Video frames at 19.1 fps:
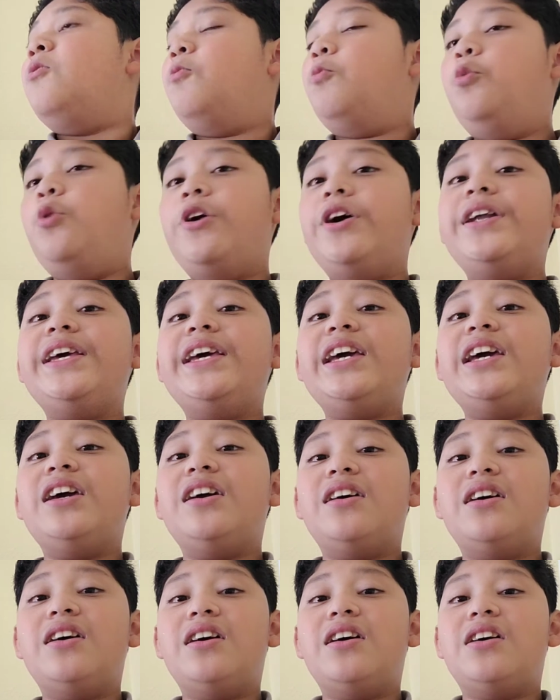Woody
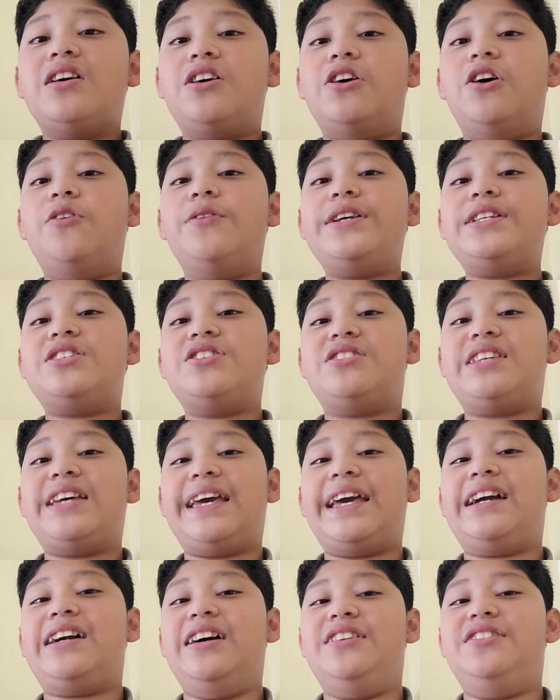going to
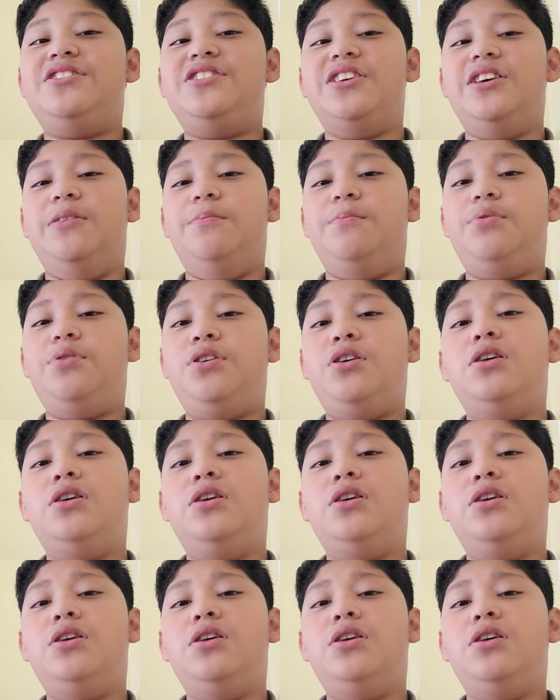take a dump.